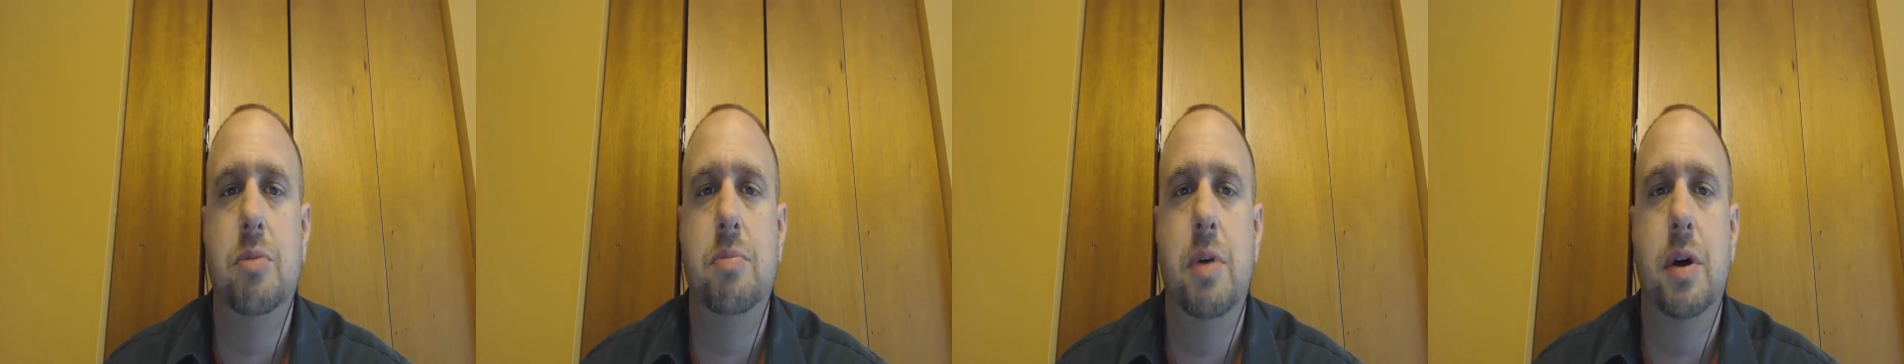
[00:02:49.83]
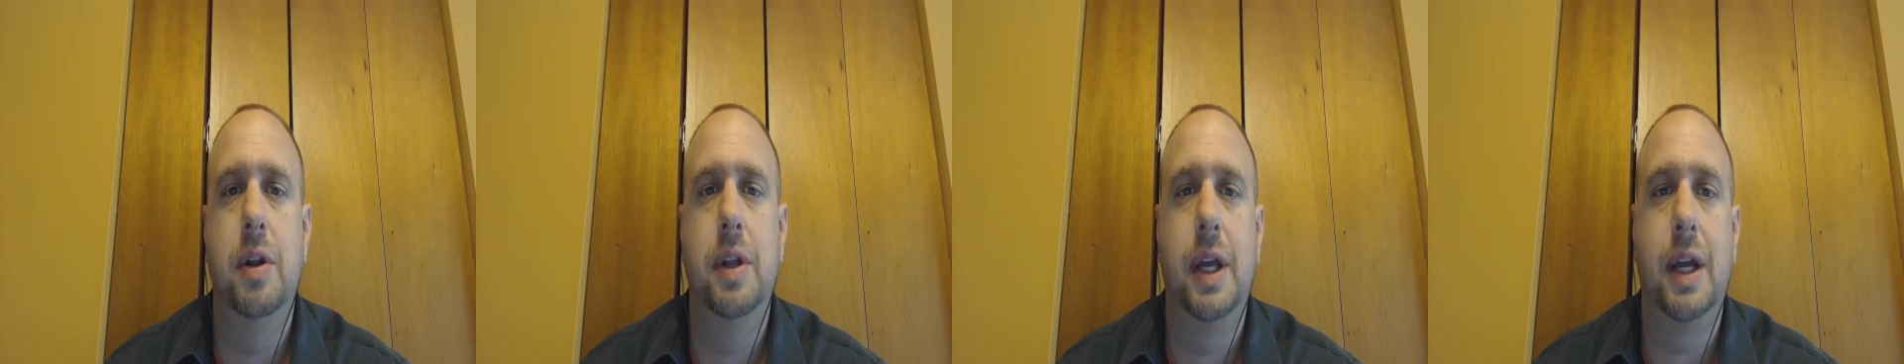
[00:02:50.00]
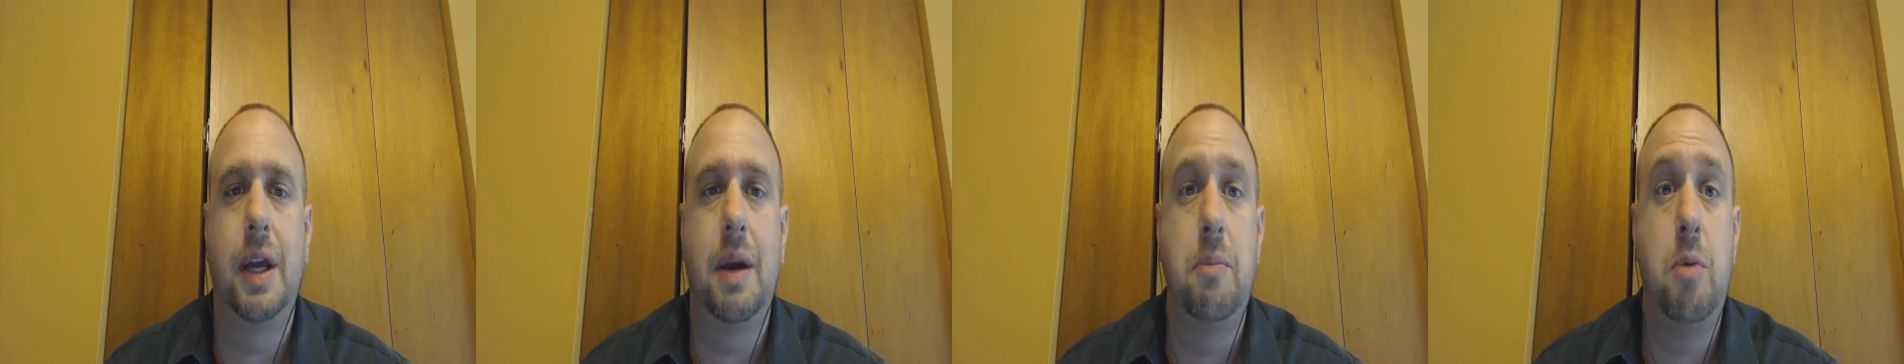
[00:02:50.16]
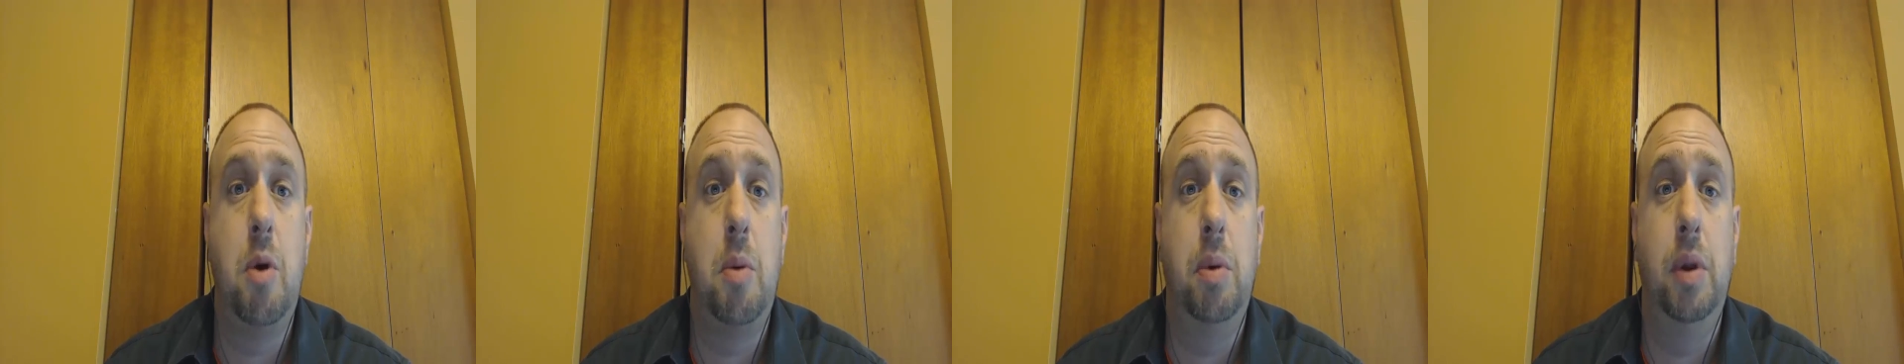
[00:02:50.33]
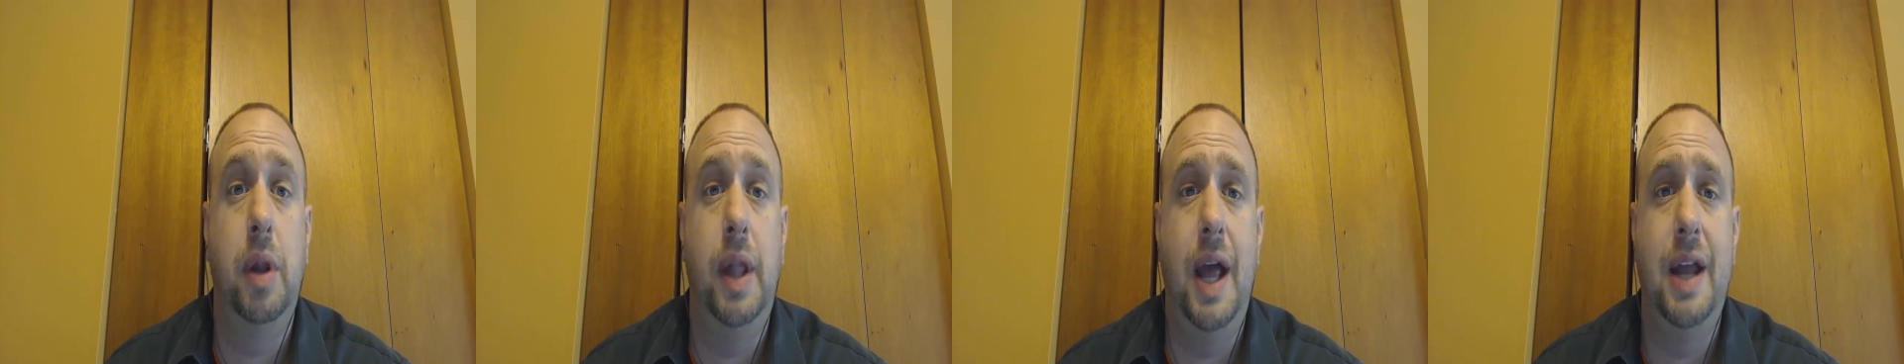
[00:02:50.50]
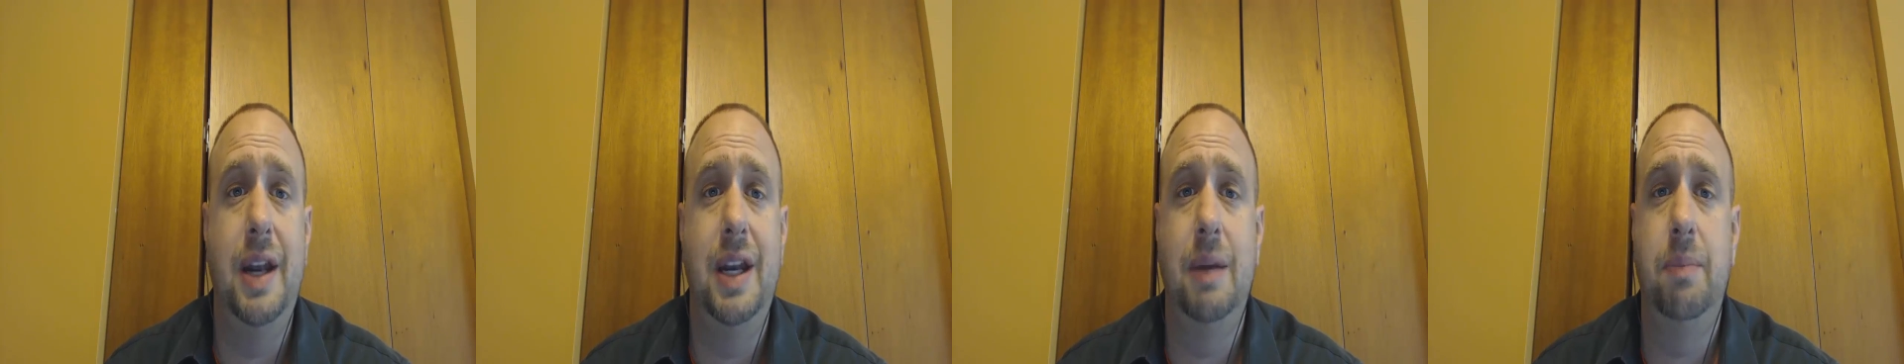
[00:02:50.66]
build like a
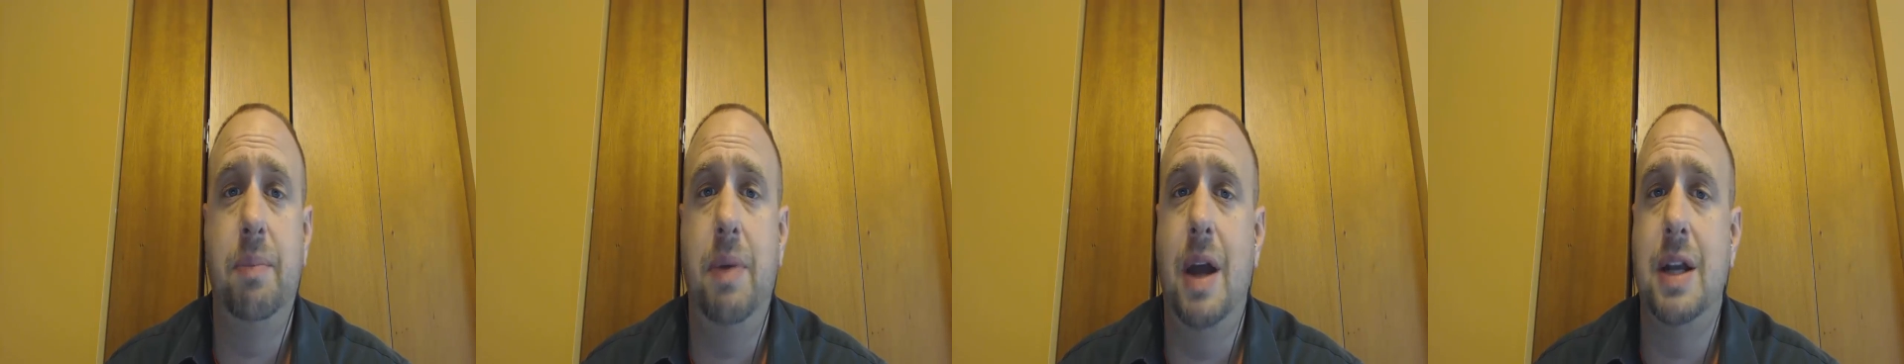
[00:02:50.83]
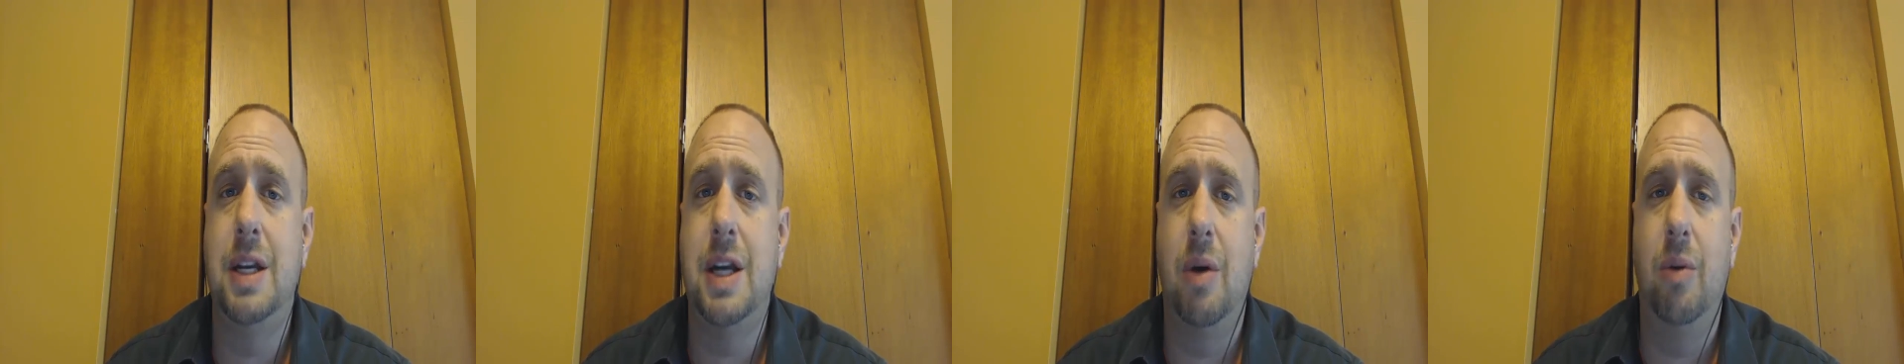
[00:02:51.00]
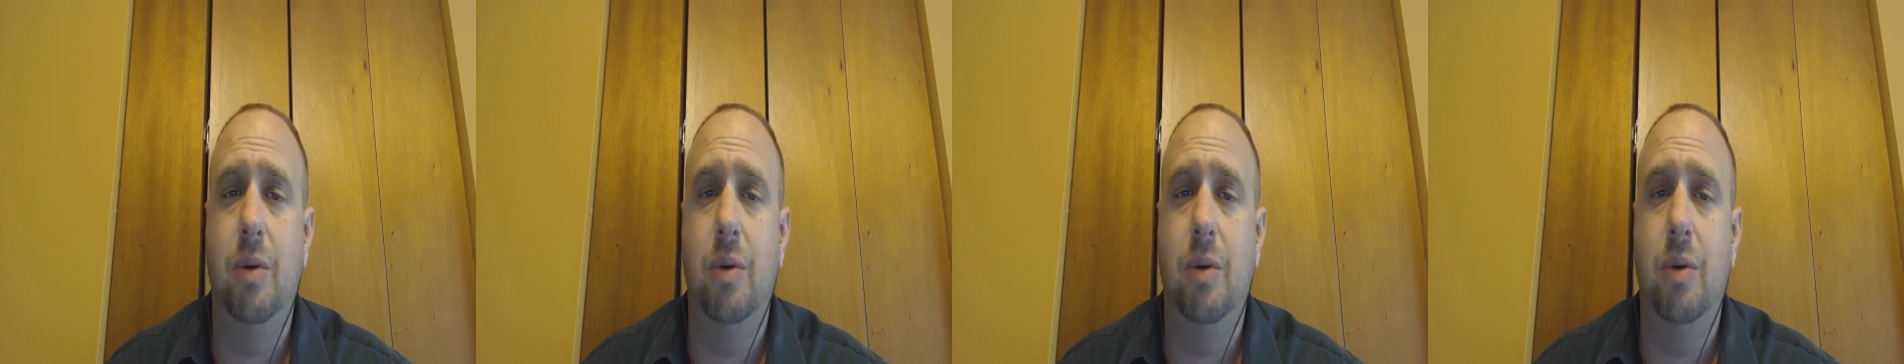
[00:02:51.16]
mobile landing page.